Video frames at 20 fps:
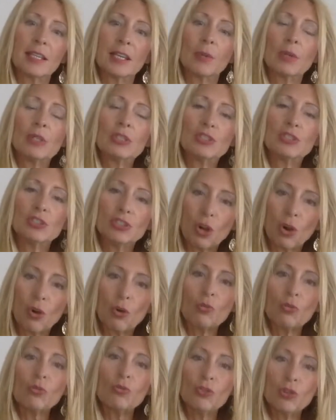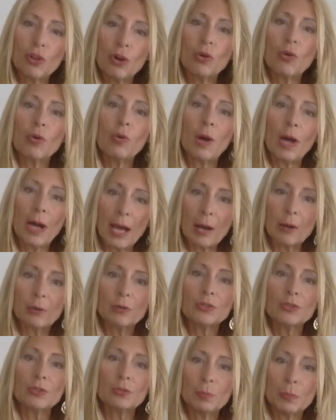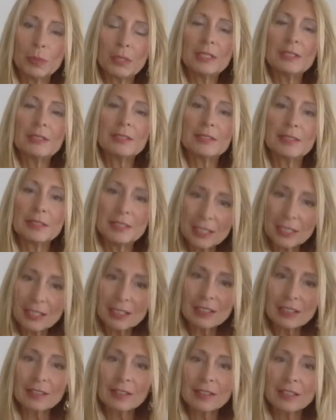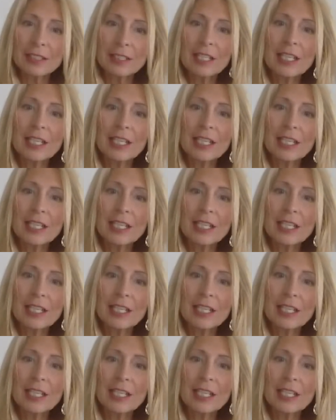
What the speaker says: We don't know how to be still.